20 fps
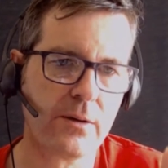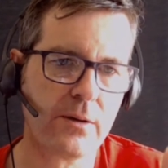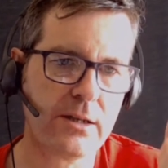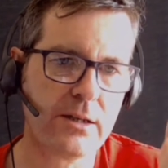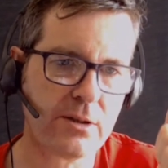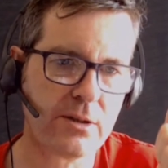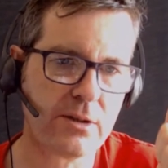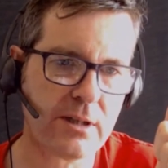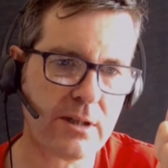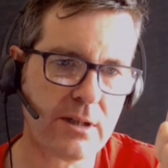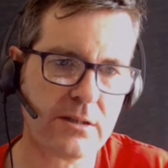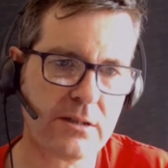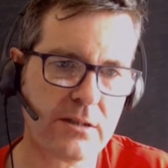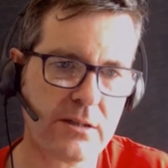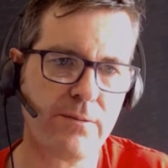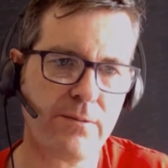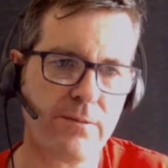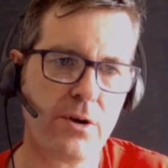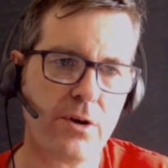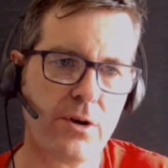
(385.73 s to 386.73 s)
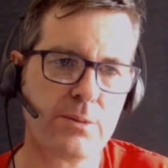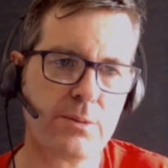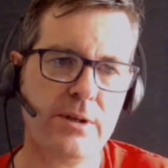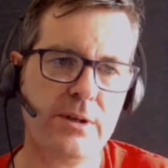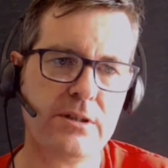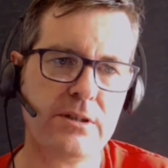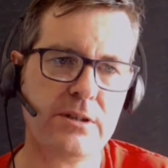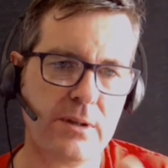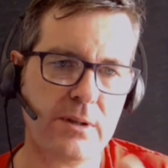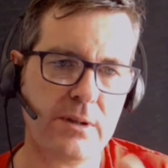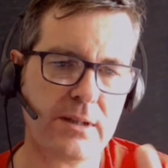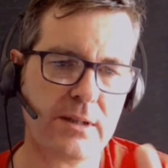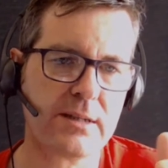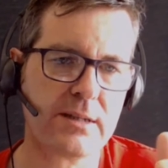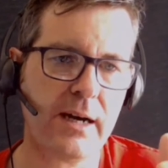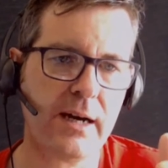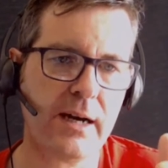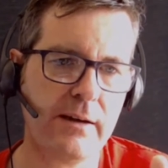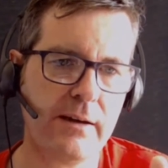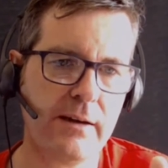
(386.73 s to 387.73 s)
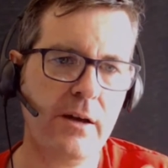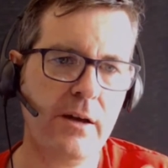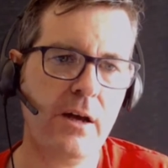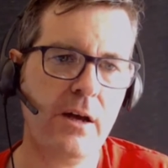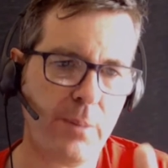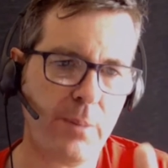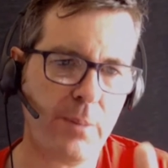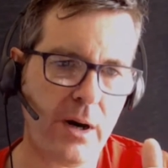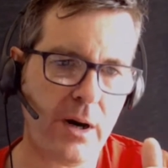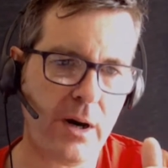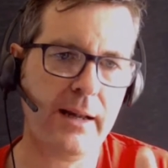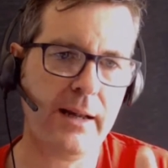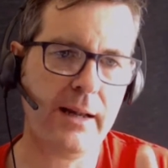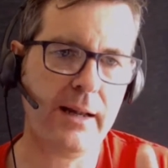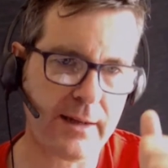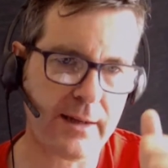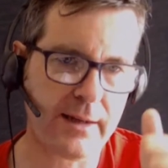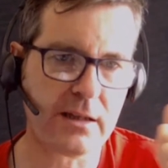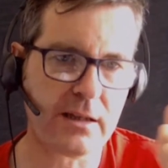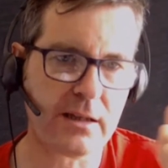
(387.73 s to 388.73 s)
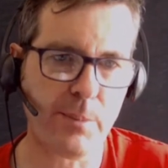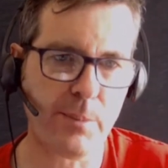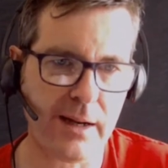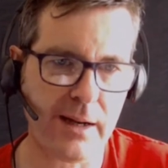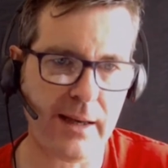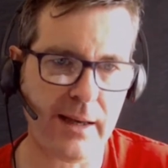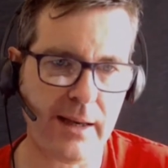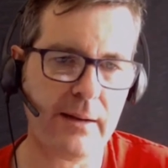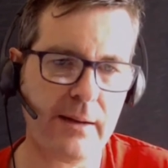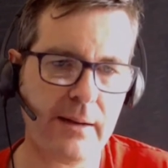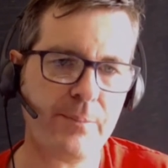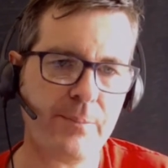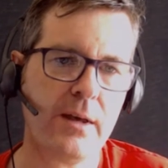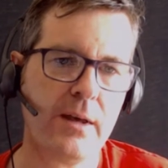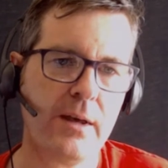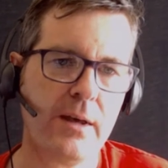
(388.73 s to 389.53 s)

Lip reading: Okay, so this is the first principle, this idea of piloting the plane.